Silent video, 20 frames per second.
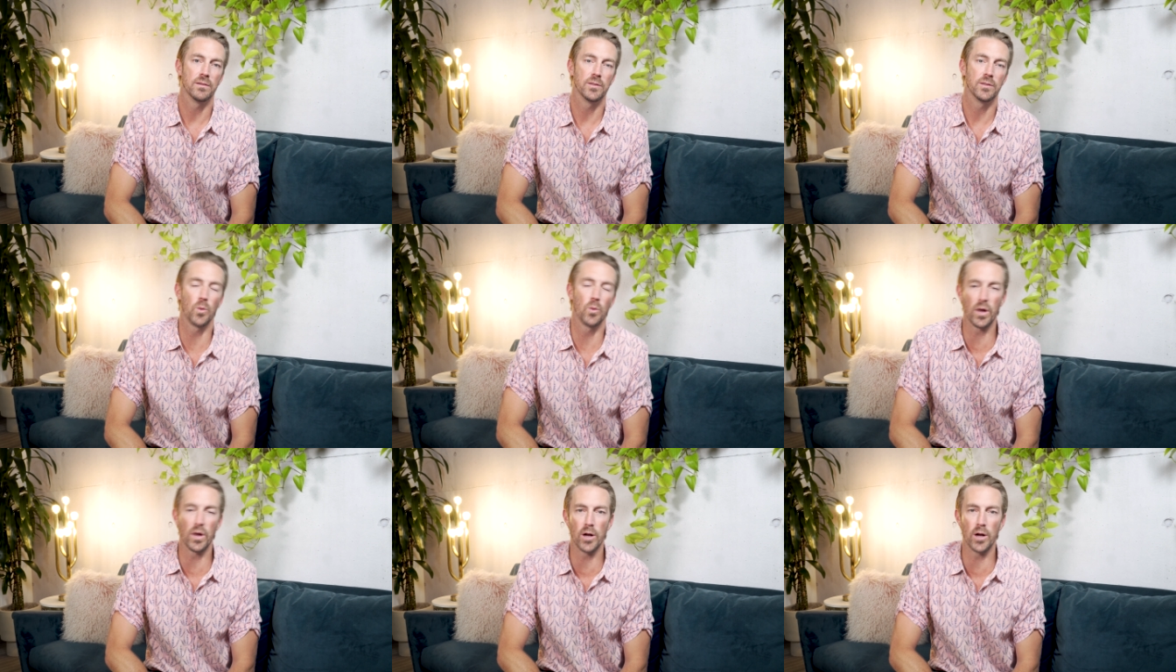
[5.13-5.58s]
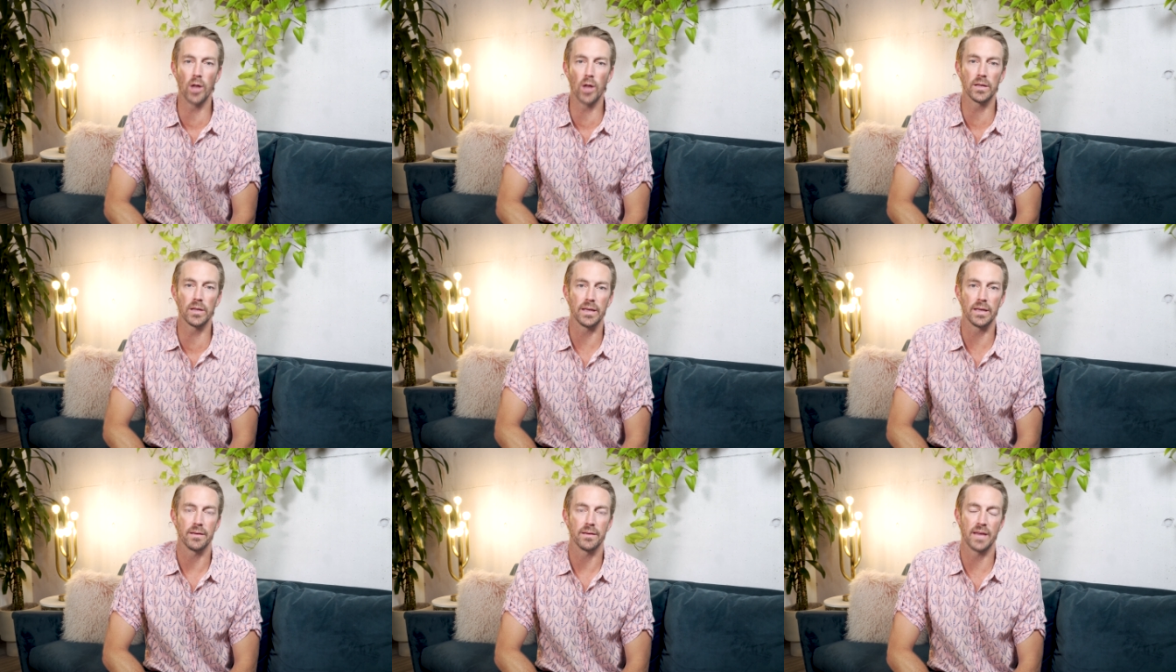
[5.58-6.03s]
the one and
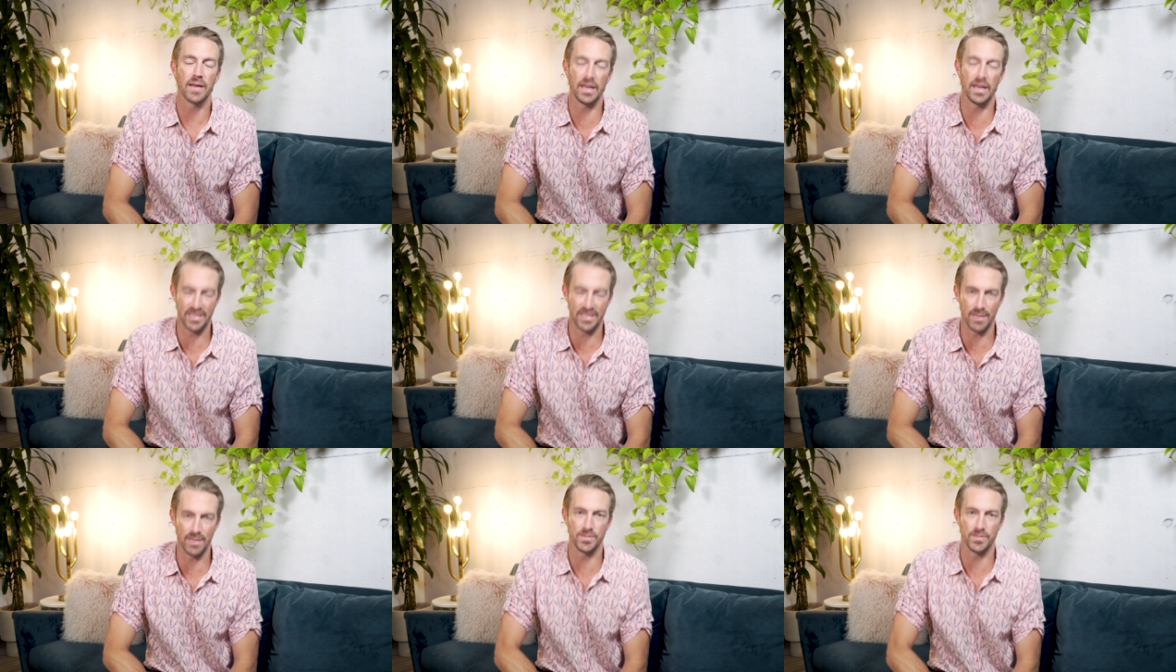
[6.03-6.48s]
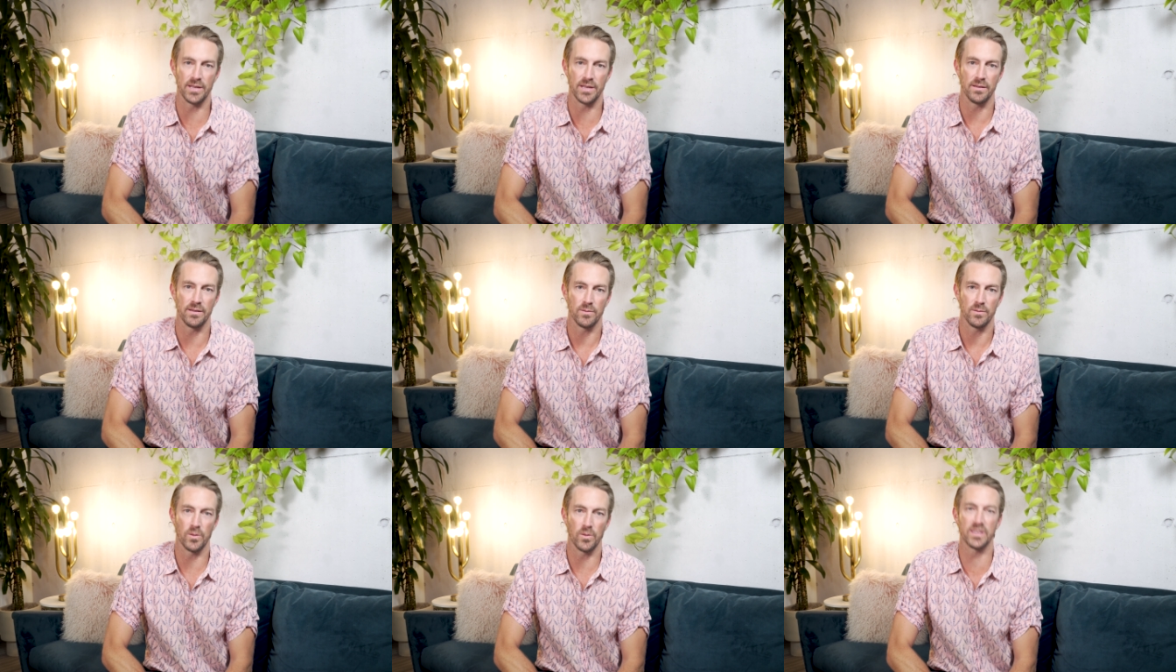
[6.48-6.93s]
only Kenny Simpson
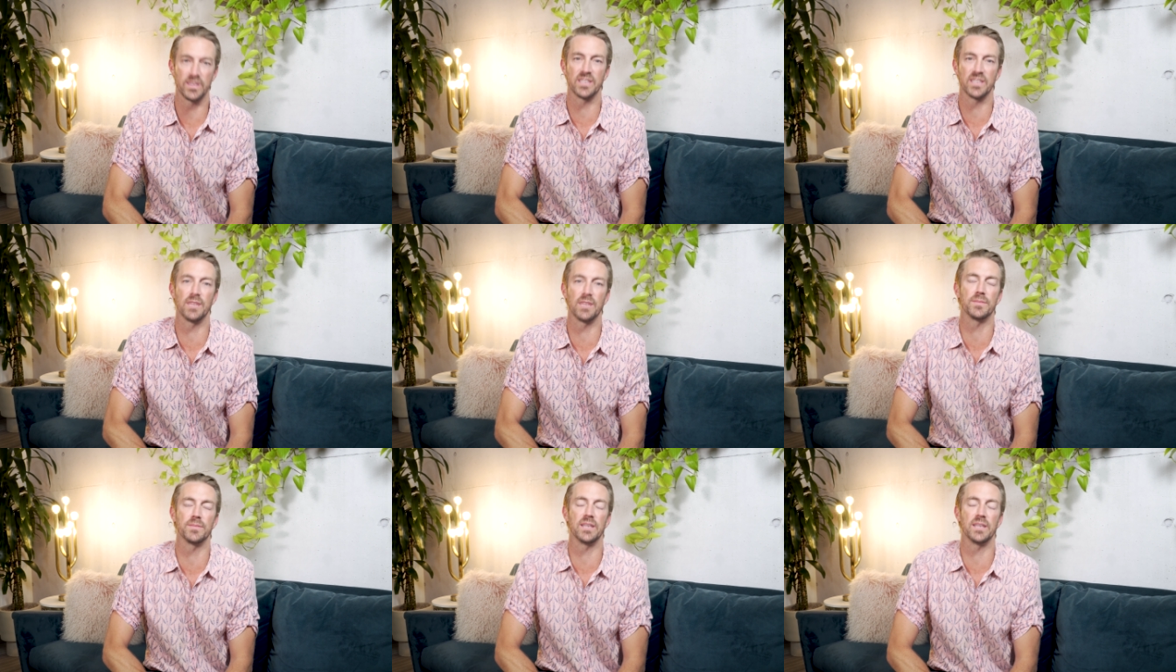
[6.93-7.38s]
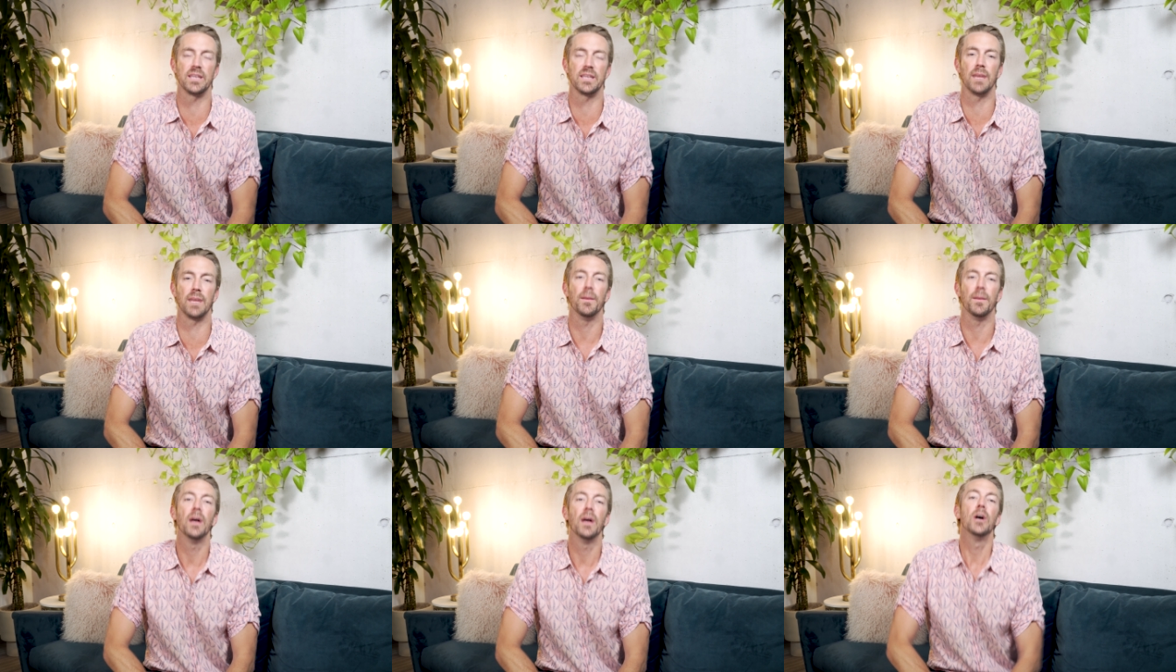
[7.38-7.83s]
with the Simpson
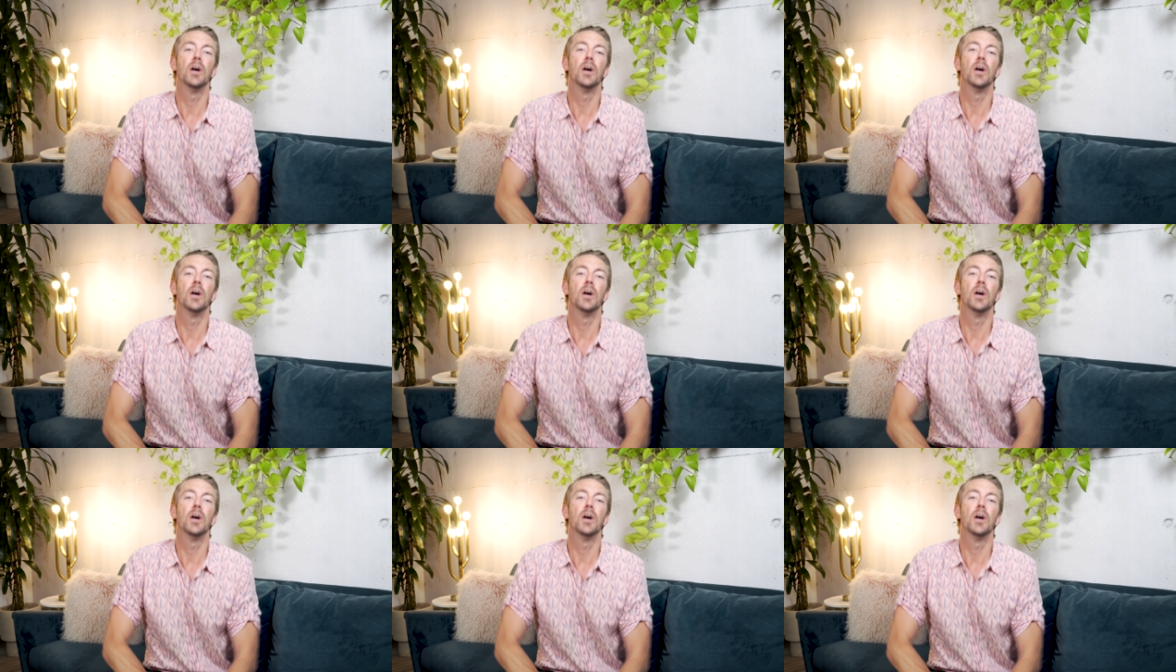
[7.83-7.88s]
team.